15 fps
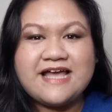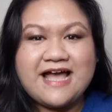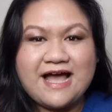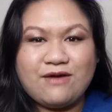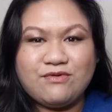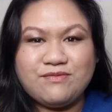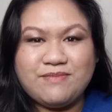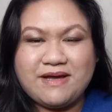
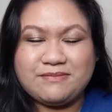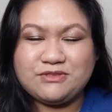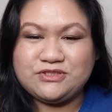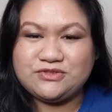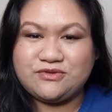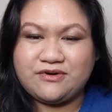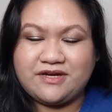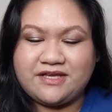Our Bible
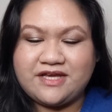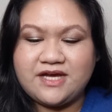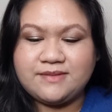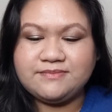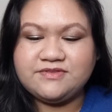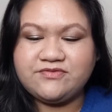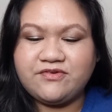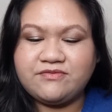story
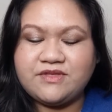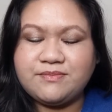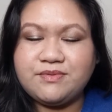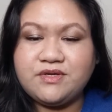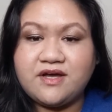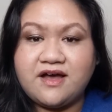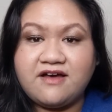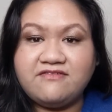comes from the
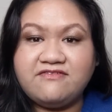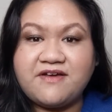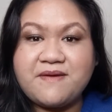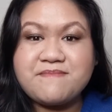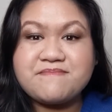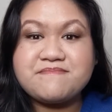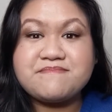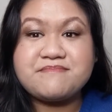book of
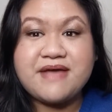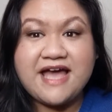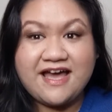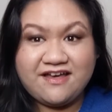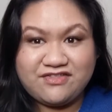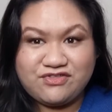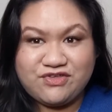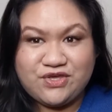
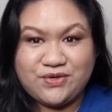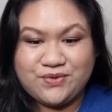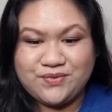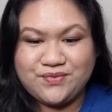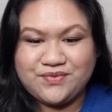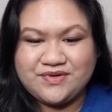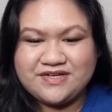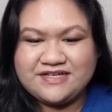
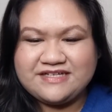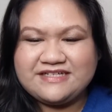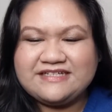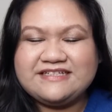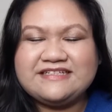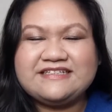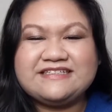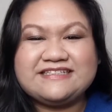Matthew,
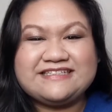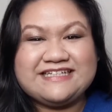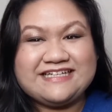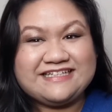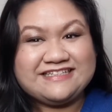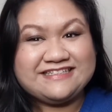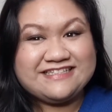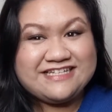
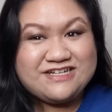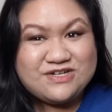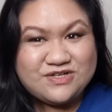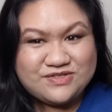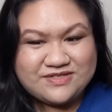in the New